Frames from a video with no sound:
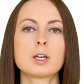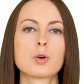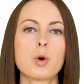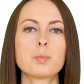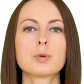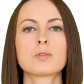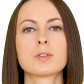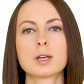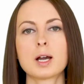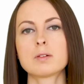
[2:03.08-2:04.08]
a copy of
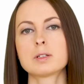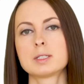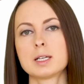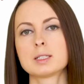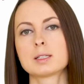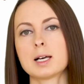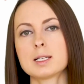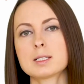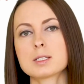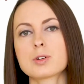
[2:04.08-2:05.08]
the current dated
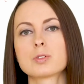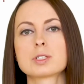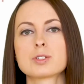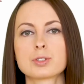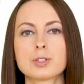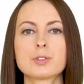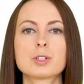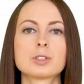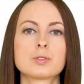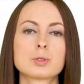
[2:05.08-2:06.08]
license or a
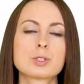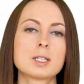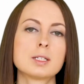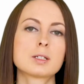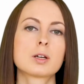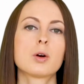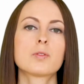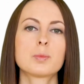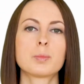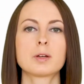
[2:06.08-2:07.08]
certificate of good standing
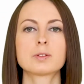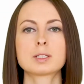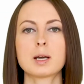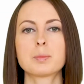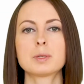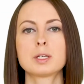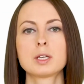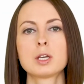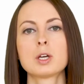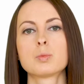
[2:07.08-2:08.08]
of the parent
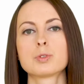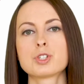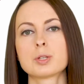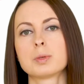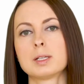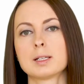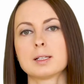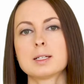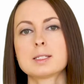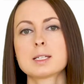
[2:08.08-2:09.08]
company, which shall be
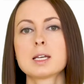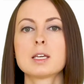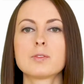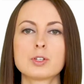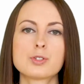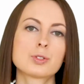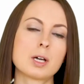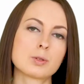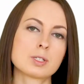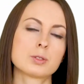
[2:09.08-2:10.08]
legalized if issued
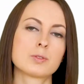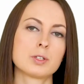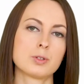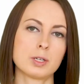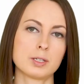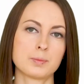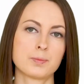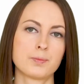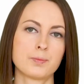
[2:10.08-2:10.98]
outside of the UAE.